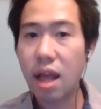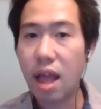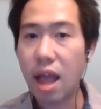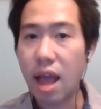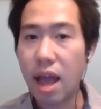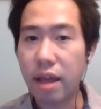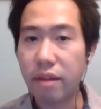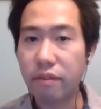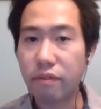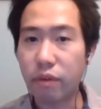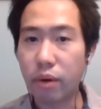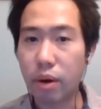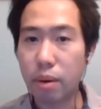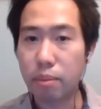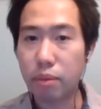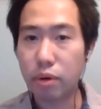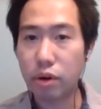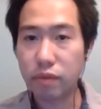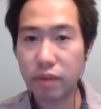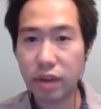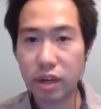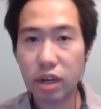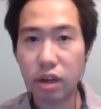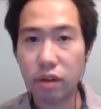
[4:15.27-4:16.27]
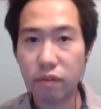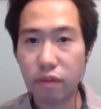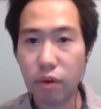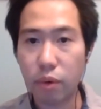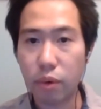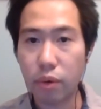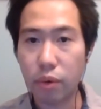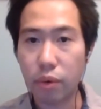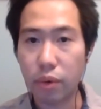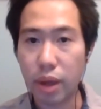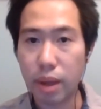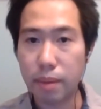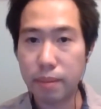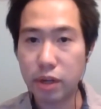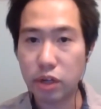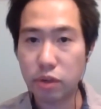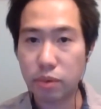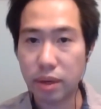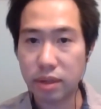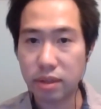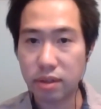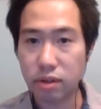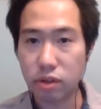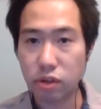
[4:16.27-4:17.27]
and for improving confocal image
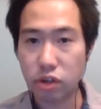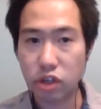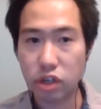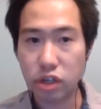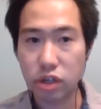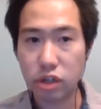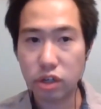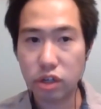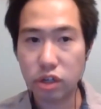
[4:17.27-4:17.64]
resolution